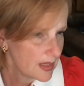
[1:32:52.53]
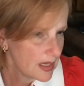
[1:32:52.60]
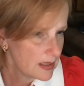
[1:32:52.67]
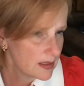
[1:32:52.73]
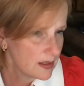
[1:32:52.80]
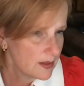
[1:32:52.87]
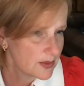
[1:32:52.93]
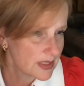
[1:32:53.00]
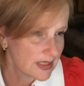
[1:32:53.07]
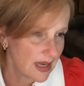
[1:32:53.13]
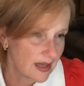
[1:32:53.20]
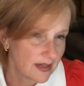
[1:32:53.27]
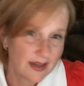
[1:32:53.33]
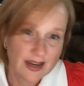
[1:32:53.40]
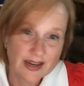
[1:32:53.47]
it was
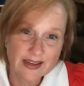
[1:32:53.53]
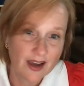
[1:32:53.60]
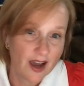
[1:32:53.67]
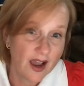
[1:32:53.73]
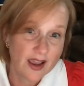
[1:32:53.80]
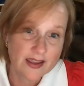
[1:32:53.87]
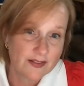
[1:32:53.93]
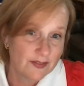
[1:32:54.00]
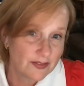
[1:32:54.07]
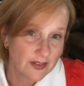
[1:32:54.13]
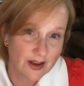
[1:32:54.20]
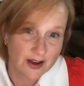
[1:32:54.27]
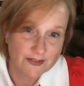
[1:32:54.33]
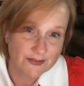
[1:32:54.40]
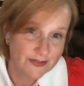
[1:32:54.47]
sad. I
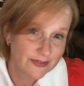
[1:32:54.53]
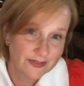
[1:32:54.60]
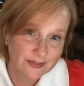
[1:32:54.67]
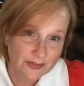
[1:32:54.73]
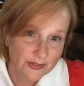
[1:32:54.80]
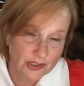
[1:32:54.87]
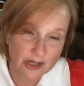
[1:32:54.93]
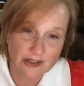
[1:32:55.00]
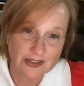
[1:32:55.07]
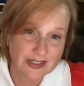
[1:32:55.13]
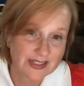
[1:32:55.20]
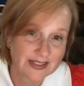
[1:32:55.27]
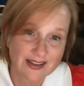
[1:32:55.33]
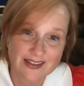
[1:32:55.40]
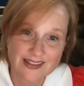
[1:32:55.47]
love Charles'
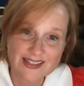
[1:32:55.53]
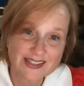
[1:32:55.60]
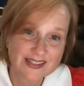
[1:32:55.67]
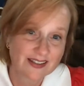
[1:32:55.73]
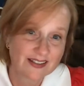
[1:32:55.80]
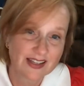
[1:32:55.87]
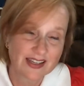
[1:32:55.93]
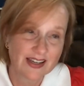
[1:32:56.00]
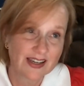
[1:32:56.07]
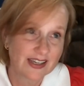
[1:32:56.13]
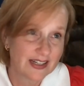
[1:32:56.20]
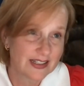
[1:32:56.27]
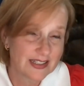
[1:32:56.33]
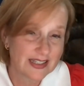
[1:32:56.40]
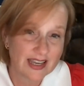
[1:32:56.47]
sons. Like I
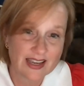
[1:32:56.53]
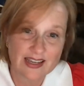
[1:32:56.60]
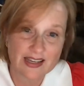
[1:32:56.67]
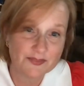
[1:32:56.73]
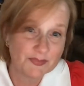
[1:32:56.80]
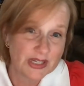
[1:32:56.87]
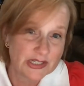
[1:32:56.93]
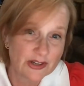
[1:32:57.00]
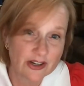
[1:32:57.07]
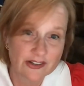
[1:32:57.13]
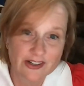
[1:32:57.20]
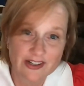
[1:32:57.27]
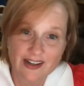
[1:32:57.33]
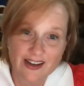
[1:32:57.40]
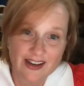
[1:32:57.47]
got to hang out. My
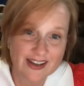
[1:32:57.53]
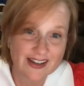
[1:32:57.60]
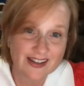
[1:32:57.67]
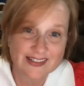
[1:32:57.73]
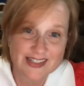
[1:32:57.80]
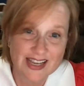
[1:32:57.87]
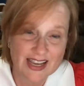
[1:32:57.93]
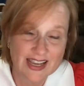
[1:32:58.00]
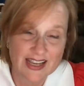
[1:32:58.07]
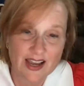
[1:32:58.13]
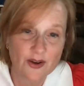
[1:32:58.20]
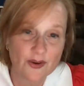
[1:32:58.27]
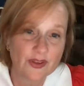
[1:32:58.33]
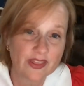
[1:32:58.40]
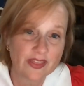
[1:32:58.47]
daughter and I got to hang
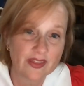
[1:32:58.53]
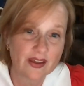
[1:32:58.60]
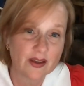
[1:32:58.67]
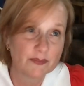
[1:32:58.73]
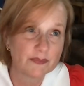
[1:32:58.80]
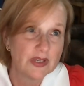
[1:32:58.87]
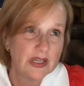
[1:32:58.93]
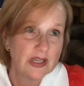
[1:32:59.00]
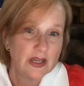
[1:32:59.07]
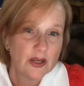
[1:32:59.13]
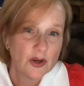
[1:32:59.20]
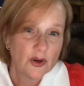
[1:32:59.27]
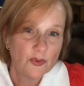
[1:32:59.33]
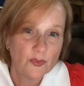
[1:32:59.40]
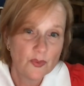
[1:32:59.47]
out with them
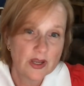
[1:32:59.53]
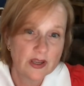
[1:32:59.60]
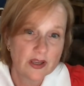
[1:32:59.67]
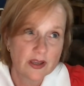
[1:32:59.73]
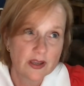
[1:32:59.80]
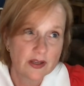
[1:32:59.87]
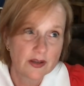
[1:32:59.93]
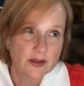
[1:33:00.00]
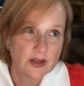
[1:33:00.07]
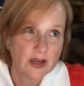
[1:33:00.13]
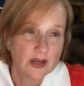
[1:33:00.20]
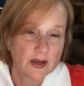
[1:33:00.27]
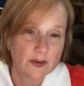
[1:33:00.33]
when